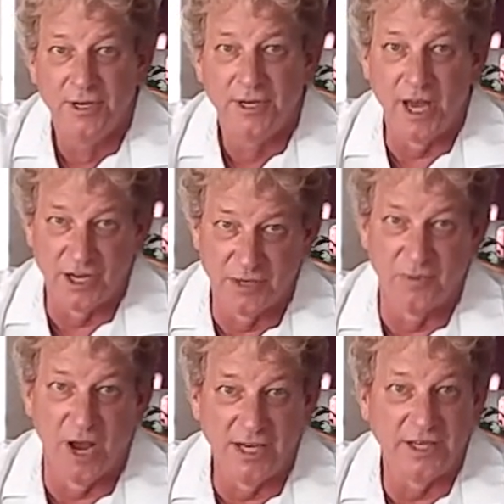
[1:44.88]
kind of
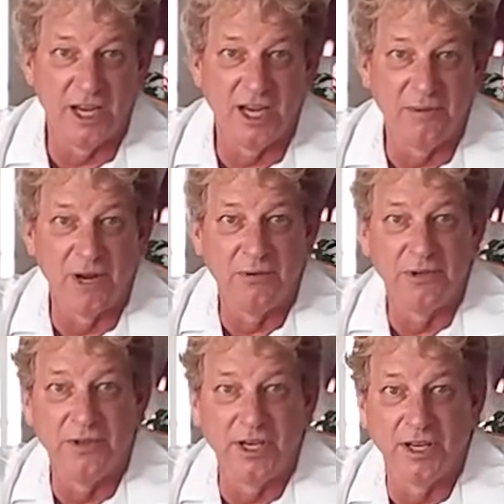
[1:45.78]
surprised that anybody
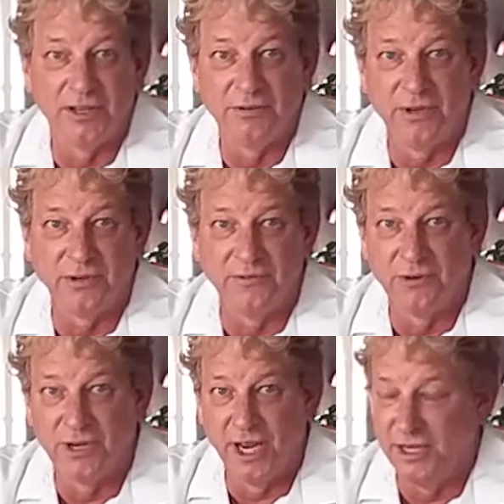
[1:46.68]
would think that
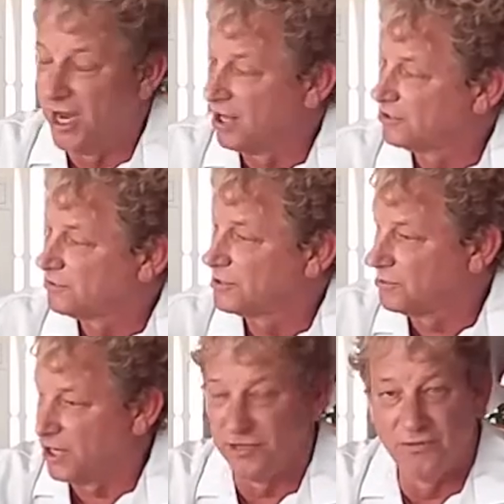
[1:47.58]
$348 was a
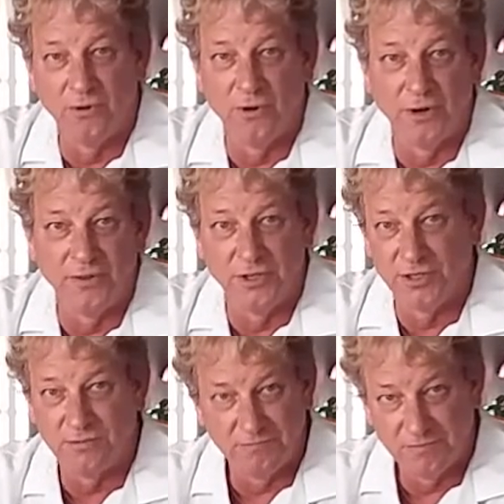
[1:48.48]
waste for
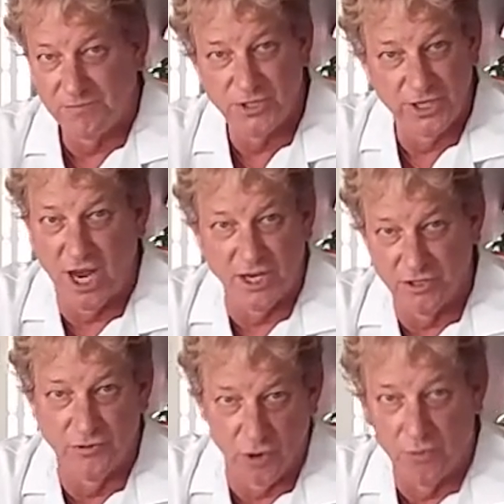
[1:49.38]
this size
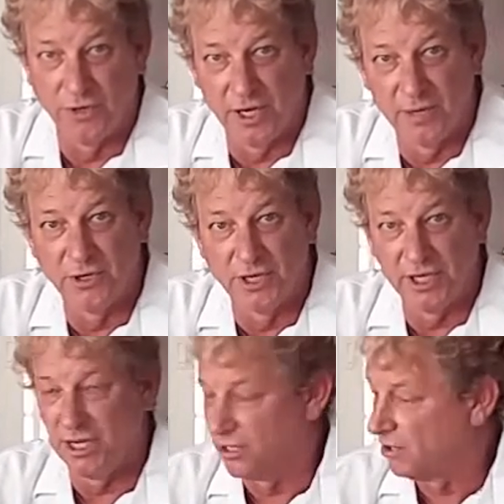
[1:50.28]
drone that I'm going to
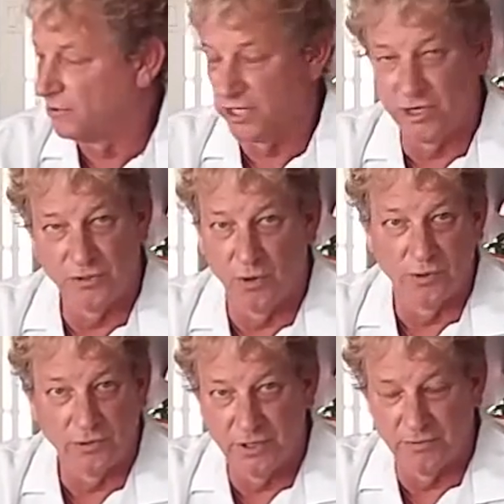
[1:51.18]
get along with the
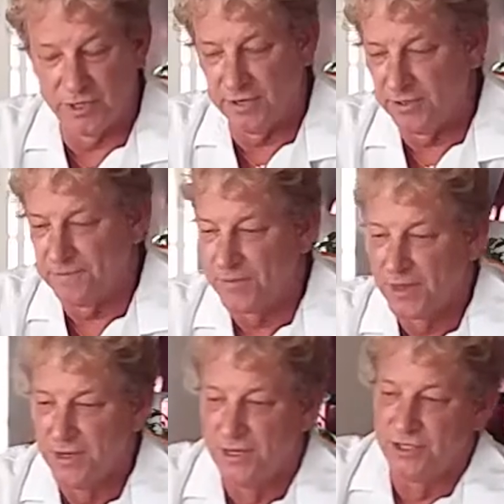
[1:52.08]
controller and whatever.
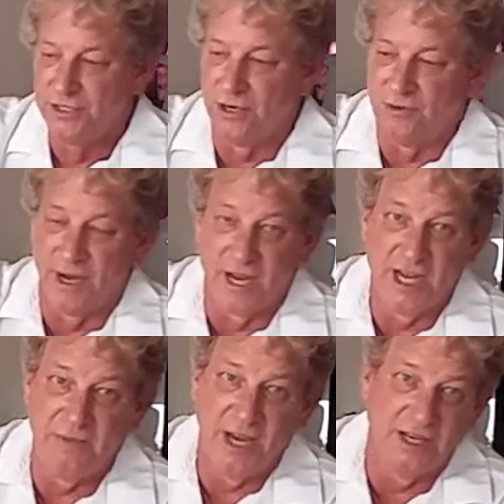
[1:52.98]
So by
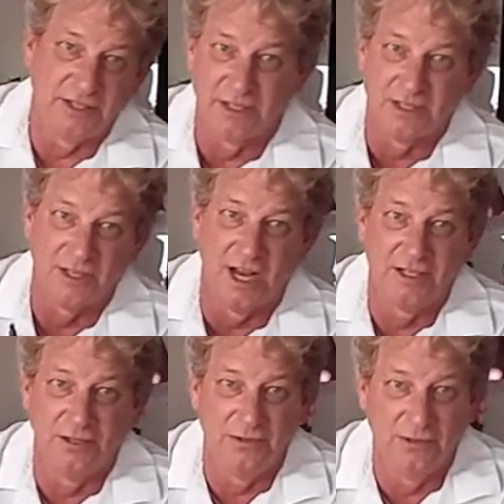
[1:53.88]
any means, this is not
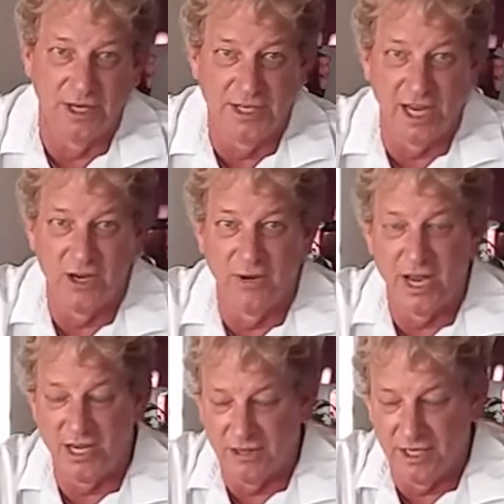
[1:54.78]
to take
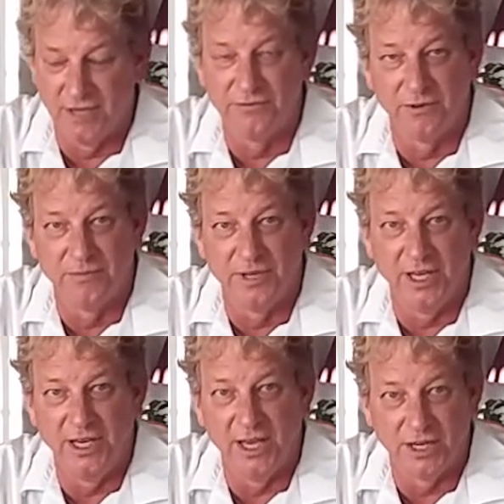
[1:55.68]
away anything from
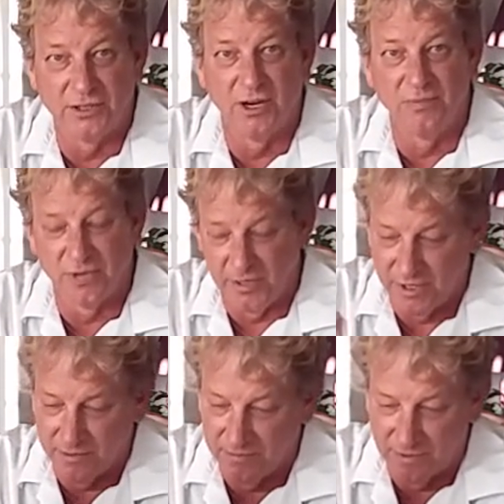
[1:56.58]
the X-Star
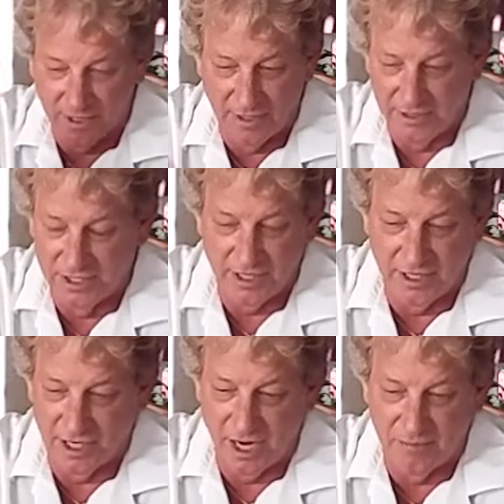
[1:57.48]
Premium. This
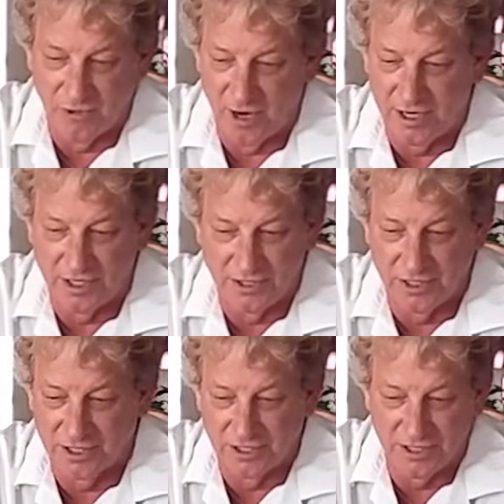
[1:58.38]
thing that I bought is
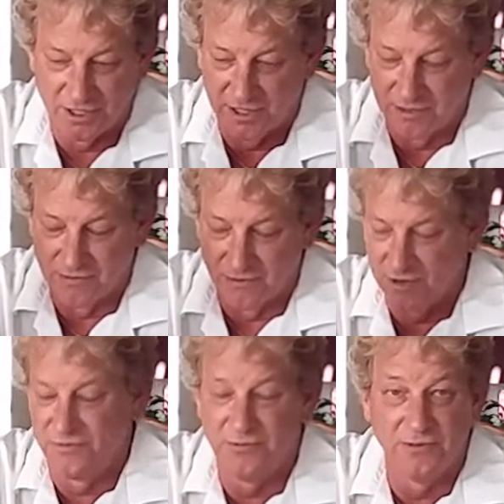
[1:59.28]
just
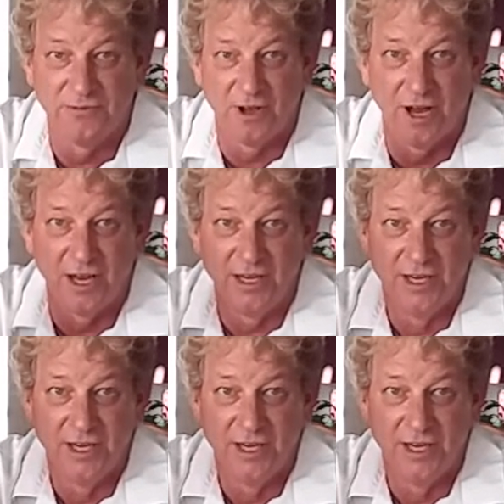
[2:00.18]
wonderful to fly.